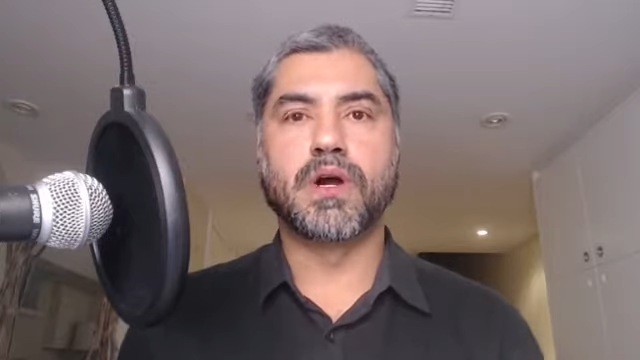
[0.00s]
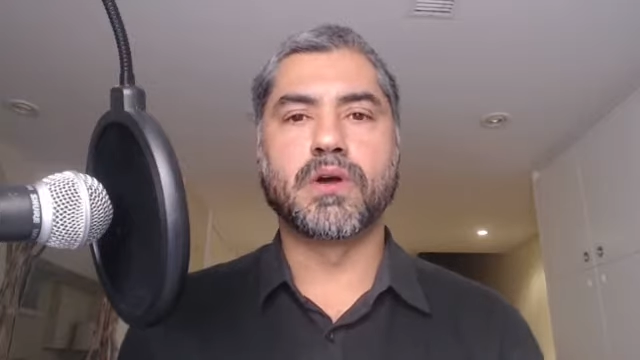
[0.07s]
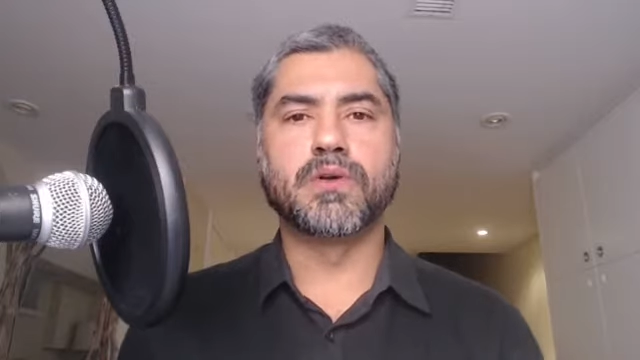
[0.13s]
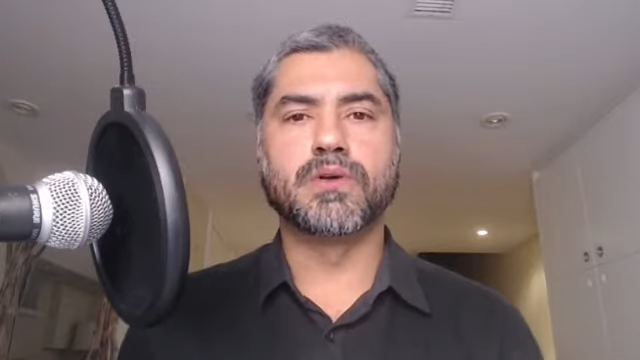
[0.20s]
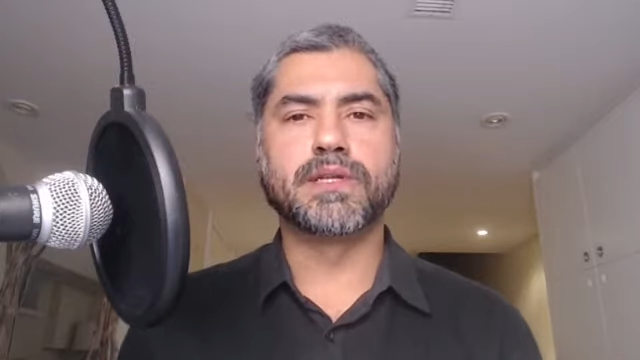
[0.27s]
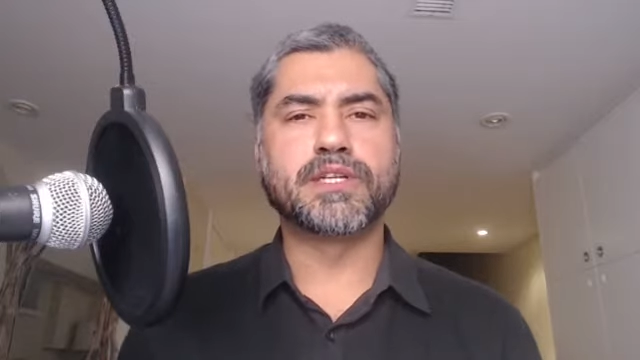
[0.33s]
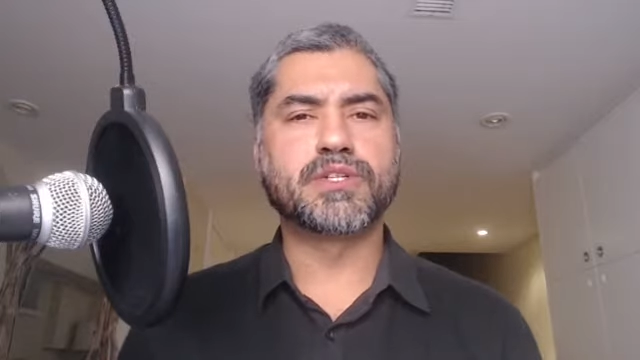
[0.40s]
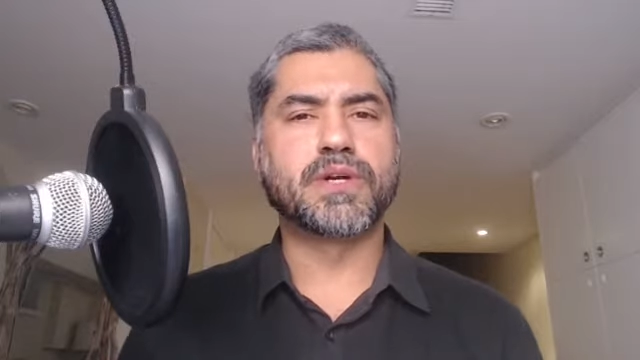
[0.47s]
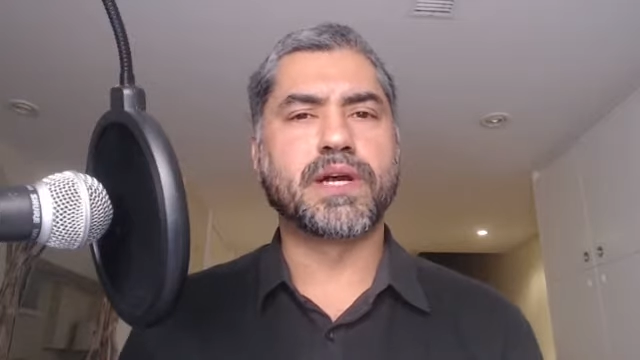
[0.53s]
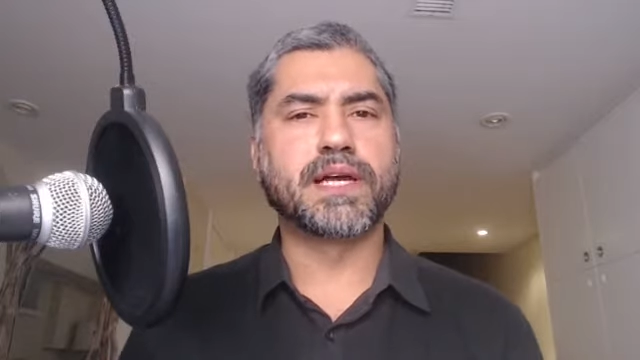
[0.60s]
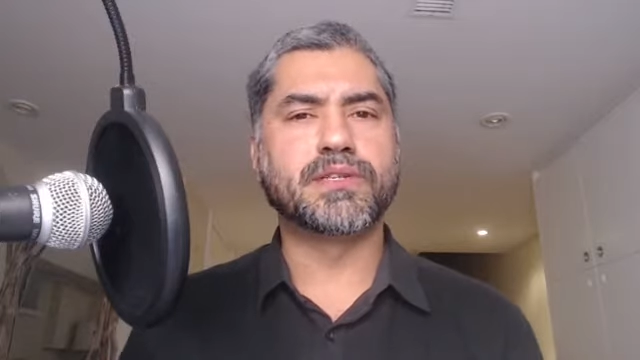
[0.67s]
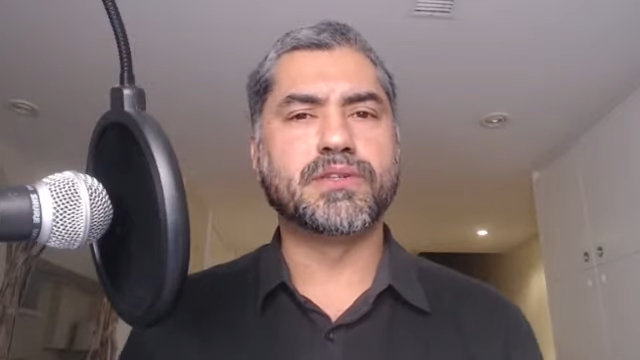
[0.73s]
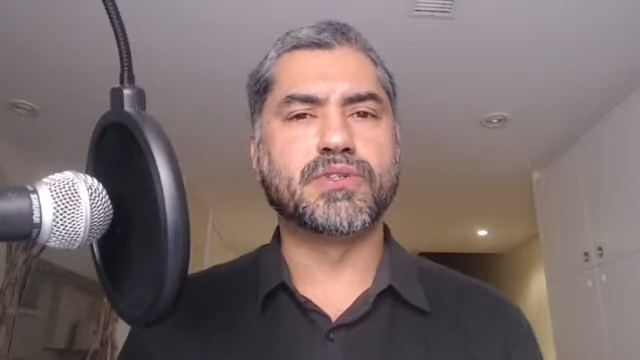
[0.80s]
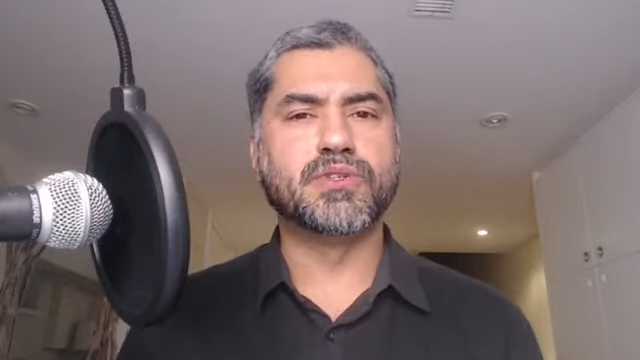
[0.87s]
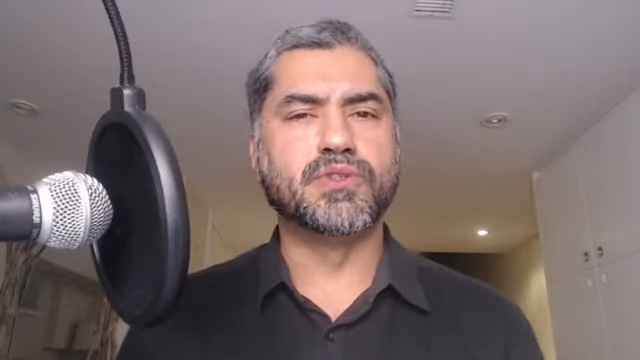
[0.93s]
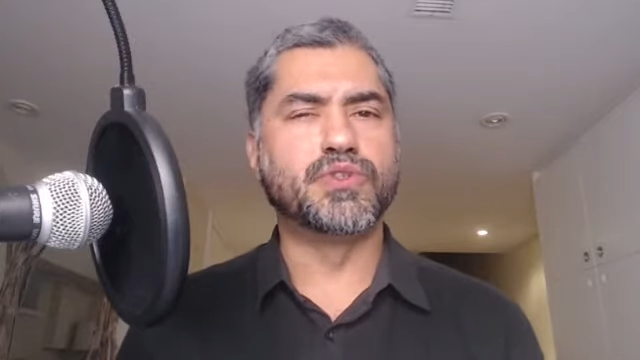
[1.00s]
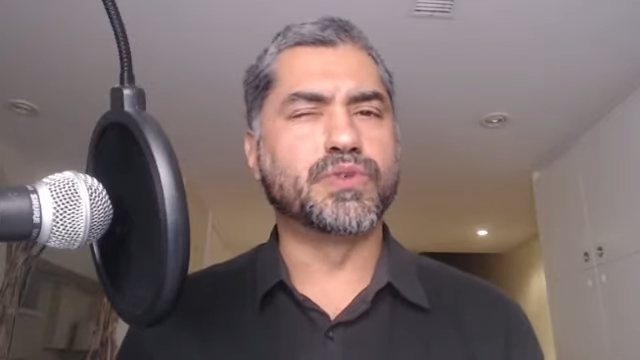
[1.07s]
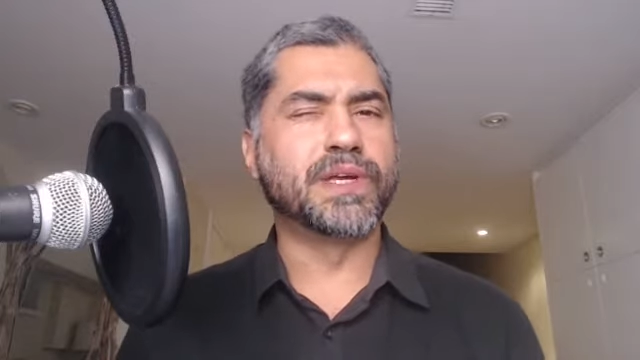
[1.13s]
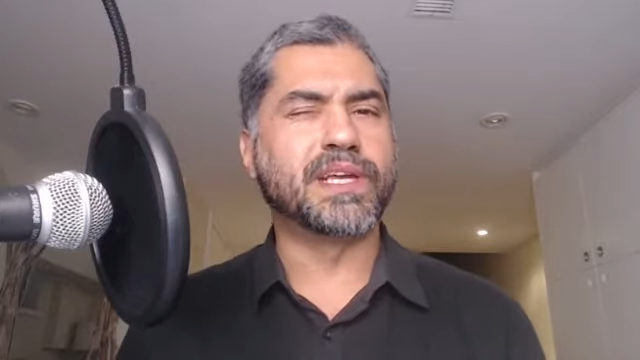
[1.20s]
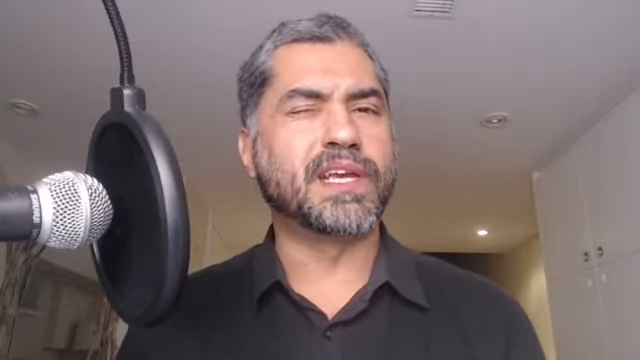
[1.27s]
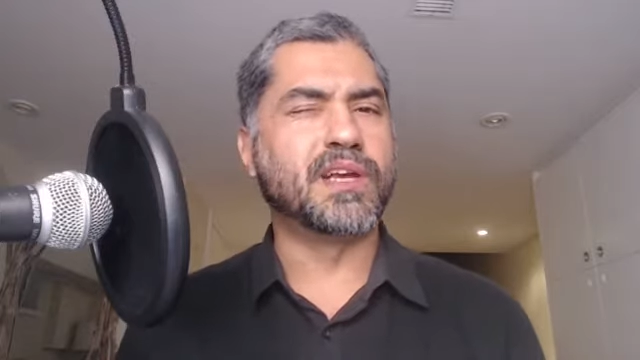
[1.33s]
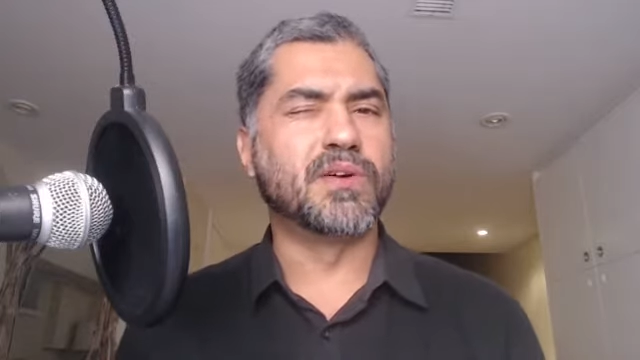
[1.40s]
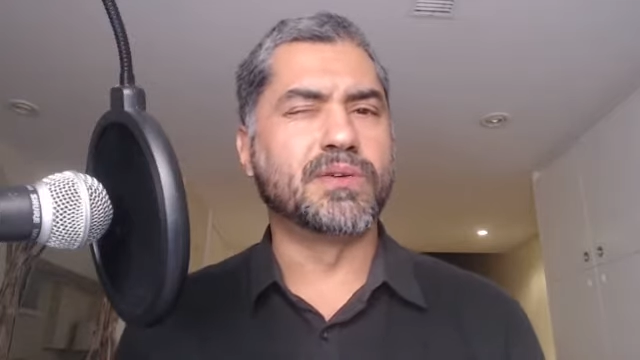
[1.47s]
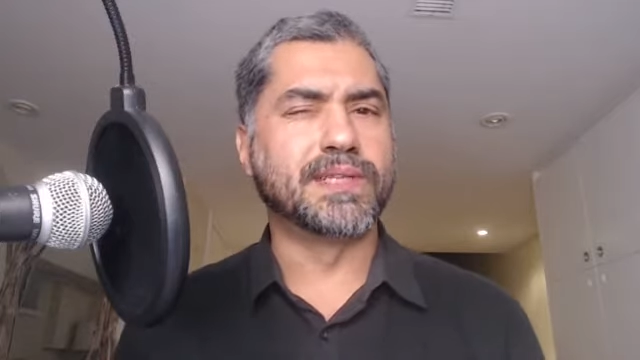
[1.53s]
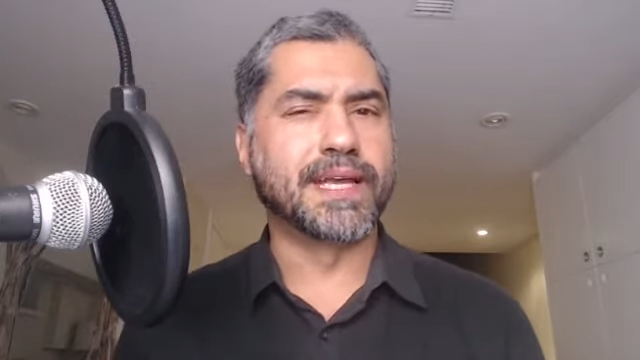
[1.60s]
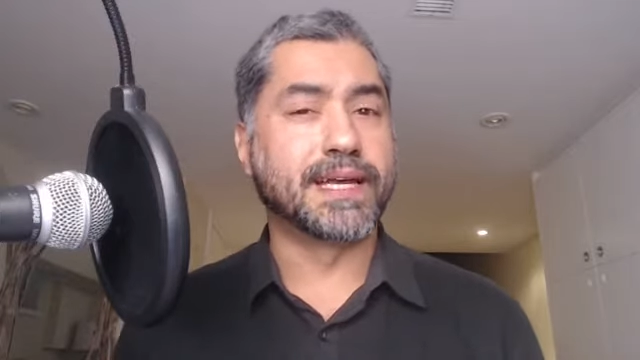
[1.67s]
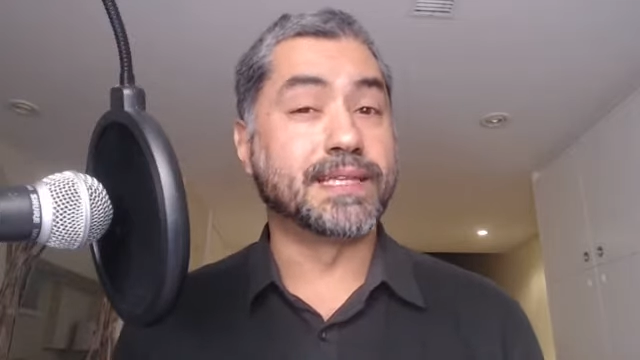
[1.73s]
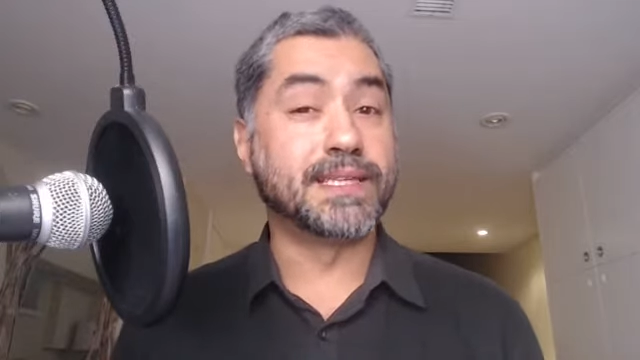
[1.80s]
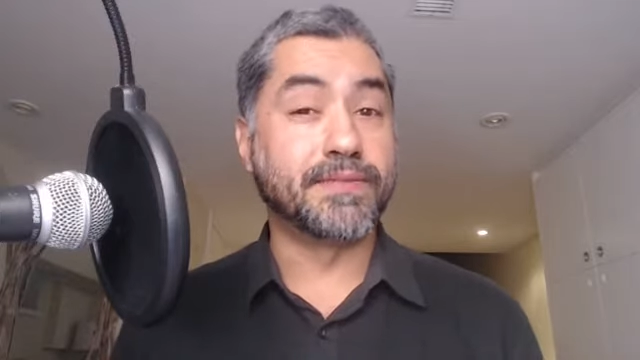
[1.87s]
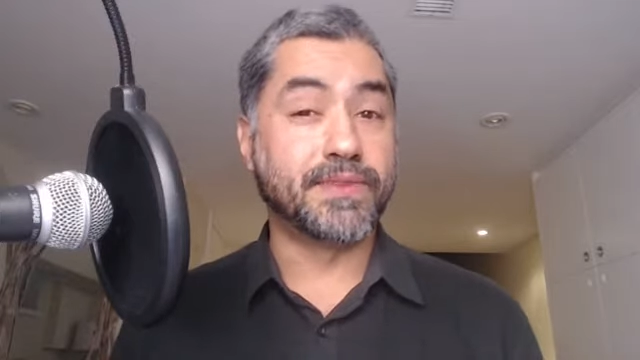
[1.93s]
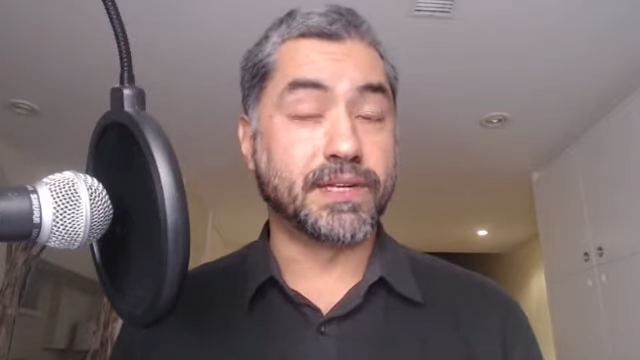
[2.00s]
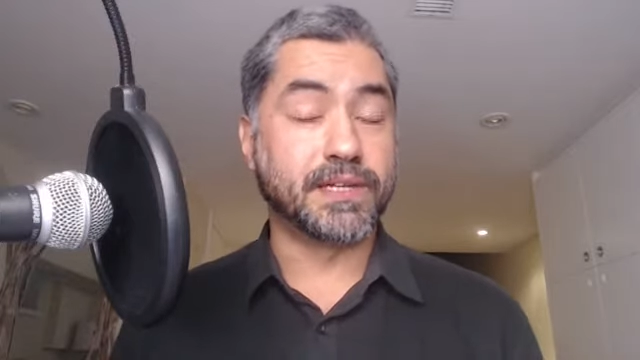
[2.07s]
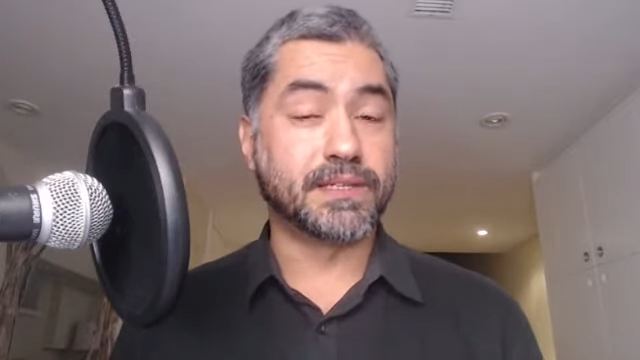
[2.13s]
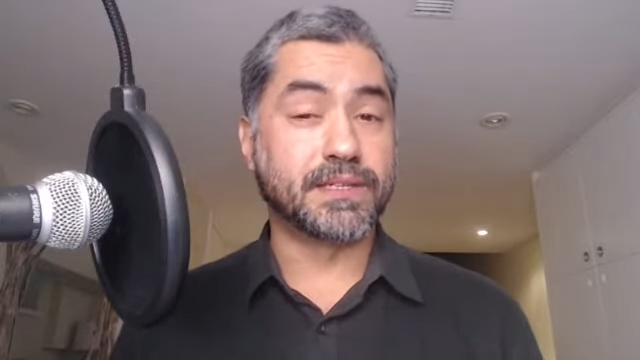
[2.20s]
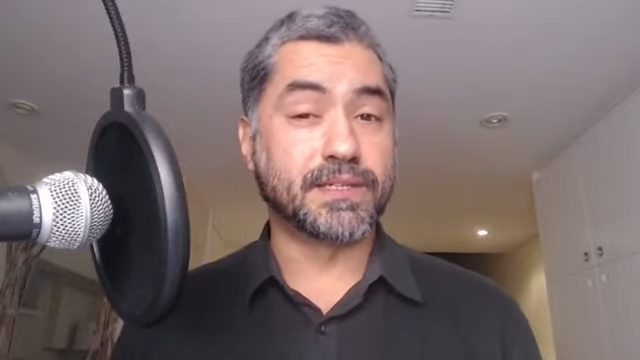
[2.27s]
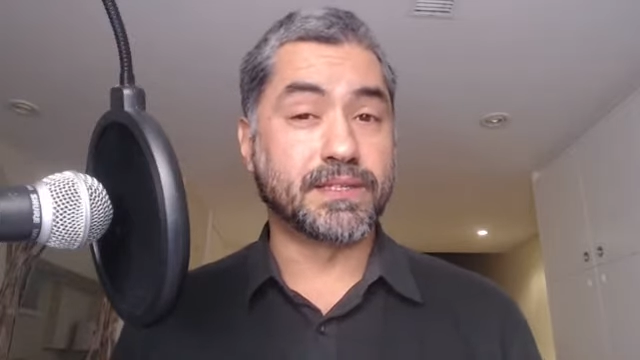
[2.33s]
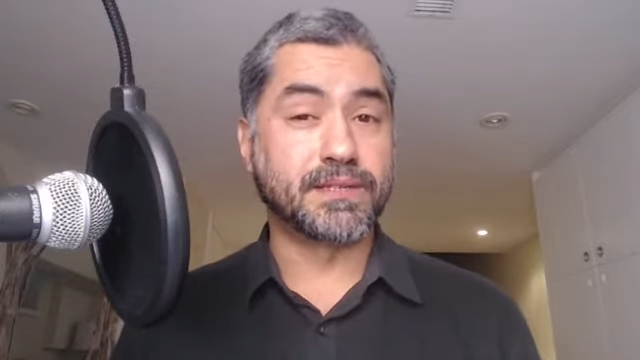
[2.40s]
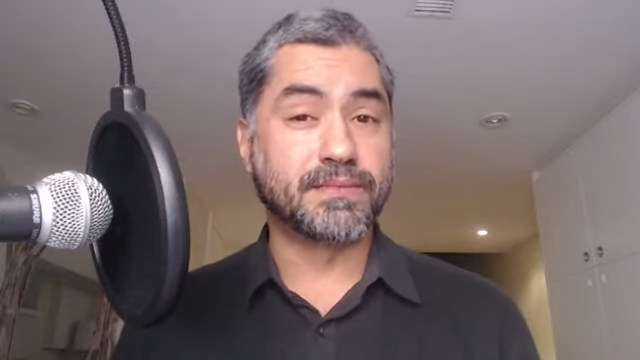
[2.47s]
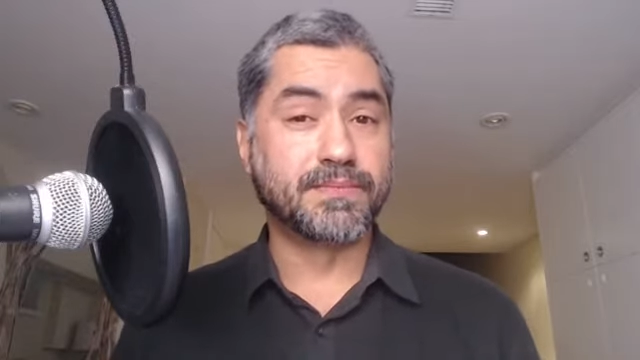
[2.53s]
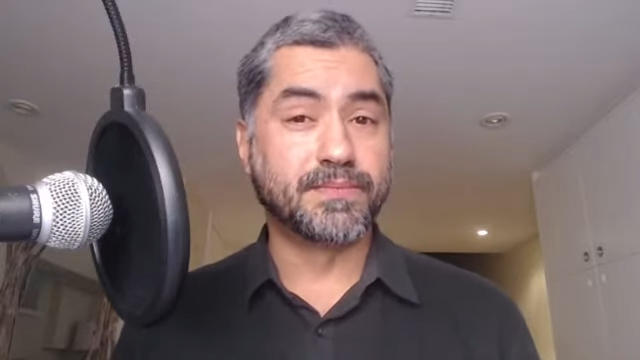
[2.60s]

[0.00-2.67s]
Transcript: are only attracted to drinking only activities.